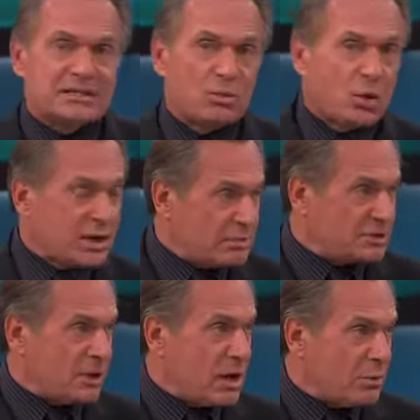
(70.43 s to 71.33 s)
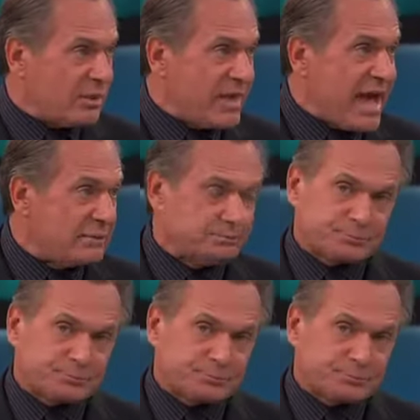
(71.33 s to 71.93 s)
And what comes along with that?